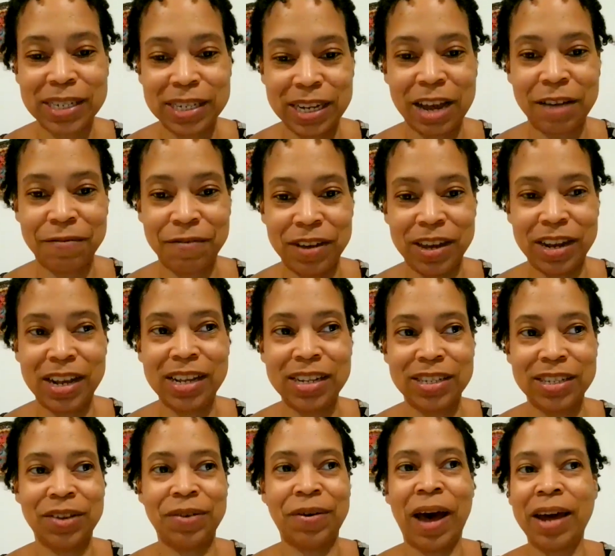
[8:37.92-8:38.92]
stuff in
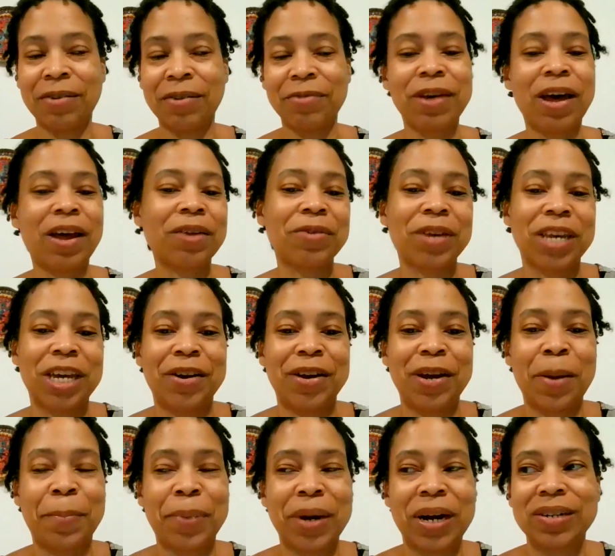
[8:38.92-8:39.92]
it. So I don't
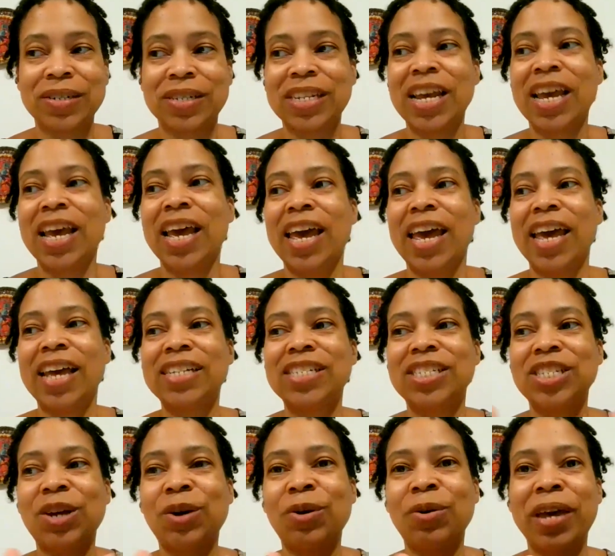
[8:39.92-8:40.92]
carry a purse,
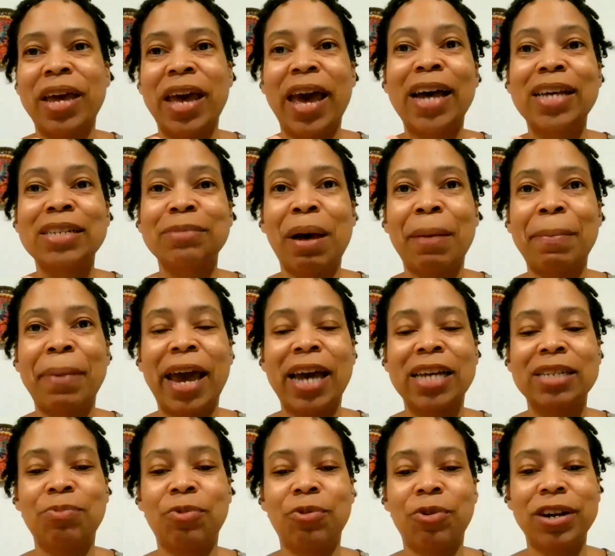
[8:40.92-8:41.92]
and so it has my
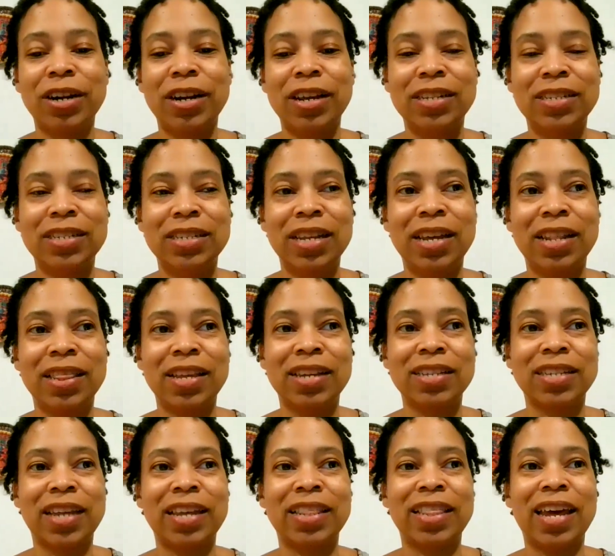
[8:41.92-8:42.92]
passport and
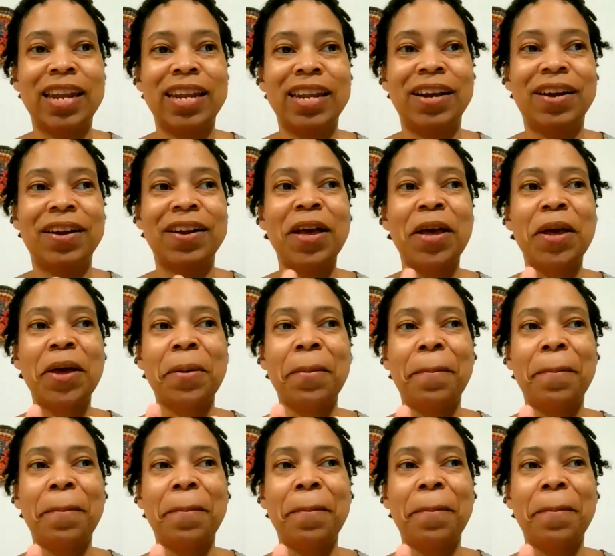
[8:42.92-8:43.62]
things like that in there.